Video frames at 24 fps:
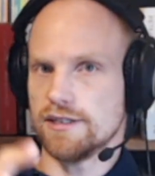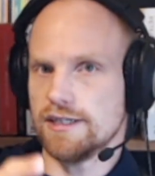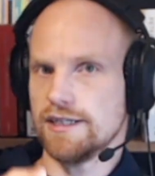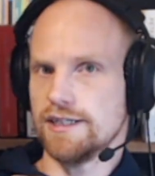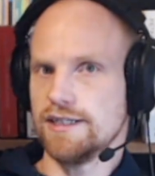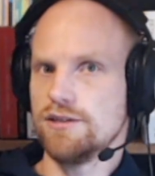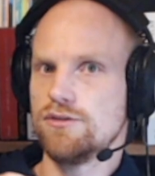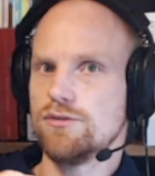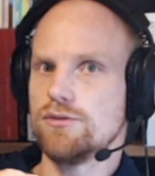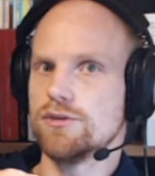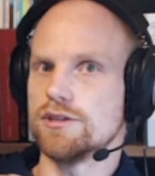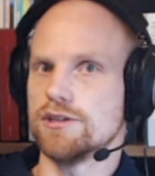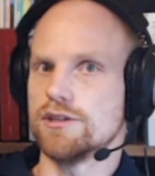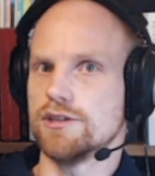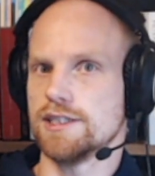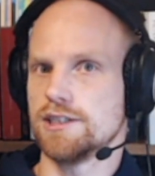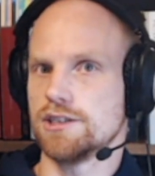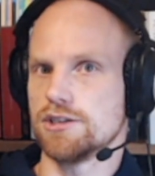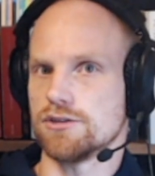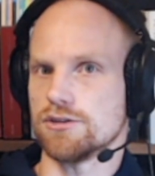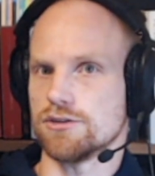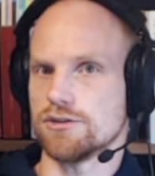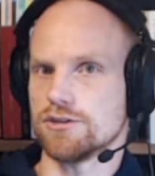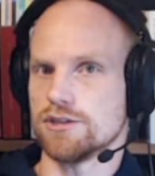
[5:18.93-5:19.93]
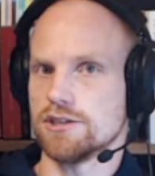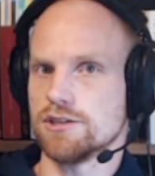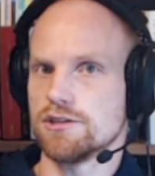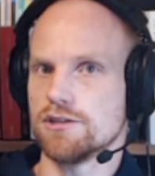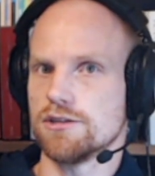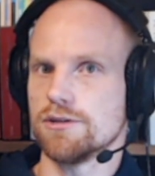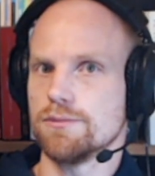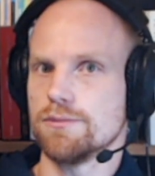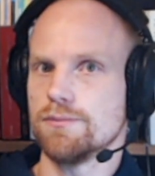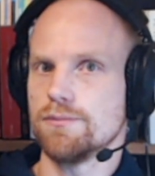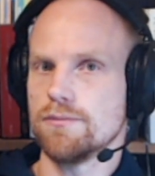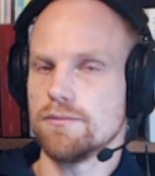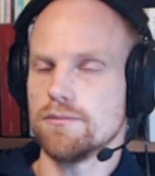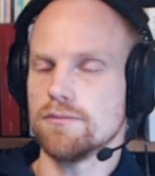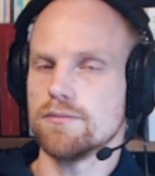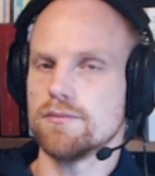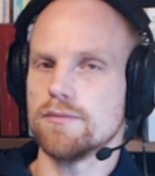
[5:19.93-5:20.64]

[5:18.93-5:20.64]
into a digital system